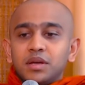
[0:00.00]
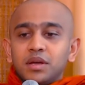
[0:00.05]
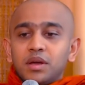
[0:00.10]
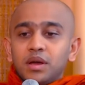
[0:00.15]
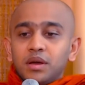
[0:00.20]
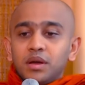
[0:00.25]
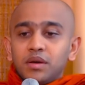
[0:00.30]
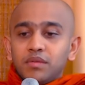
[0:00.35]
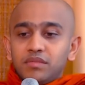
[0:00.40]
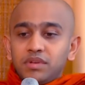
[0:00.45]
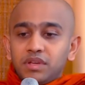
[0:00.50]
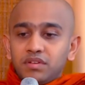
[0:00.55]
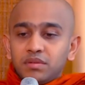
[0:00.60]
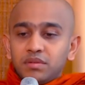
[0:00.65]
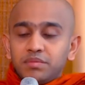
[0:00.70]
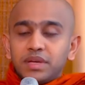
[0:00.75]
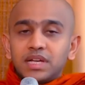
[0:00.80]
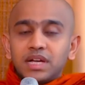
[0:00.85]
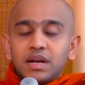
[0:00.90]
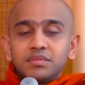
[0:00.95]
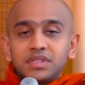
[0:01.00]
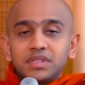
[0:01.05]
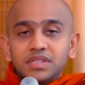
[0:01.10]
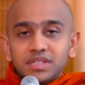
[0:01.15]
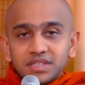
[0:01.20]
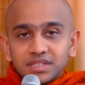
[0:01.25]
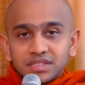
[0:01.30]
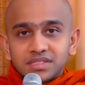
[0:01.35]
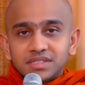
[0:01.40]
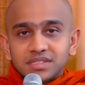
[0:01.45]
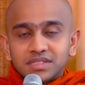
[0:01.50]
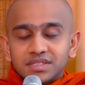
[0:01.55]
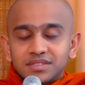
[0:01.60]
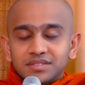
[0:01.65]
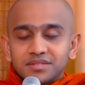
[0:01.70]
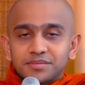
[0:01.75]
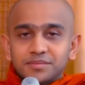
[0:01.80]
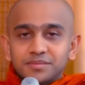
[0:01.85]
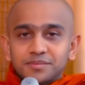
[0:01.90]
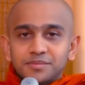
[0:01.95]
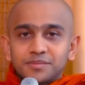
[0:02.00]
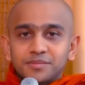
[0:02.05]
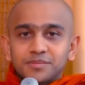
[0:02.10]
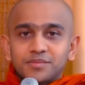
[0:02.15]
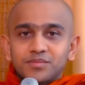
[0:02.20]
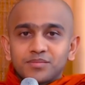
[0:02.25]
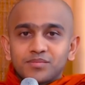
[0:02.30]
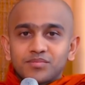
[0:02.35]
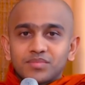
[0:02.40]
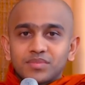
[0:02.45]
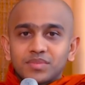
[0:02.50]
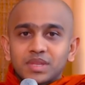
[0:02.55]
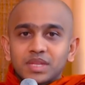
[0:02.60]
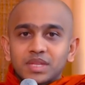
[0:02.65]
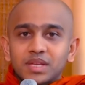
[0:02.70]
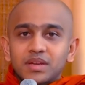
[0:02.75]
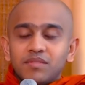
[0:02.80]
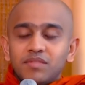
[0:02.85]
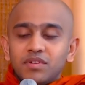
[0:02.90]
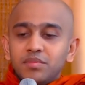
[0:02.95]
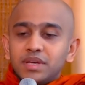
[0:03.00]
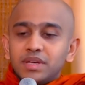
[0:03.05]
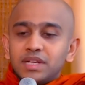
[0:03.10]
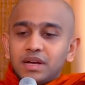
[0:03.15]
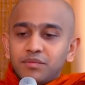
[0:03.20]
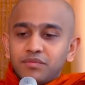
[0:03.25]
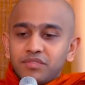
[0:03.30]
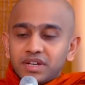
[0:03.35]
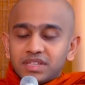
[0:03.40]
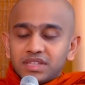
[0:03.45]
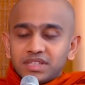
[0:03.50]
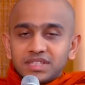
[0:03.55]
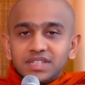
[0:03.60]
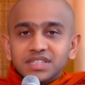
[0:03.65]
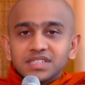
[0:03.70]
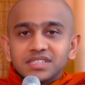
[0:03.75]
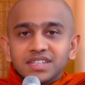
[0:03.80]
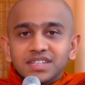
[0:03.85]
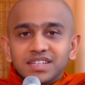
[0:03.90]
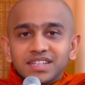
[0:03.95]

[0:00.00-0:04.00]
We will become thirst. We'll become very thirsty.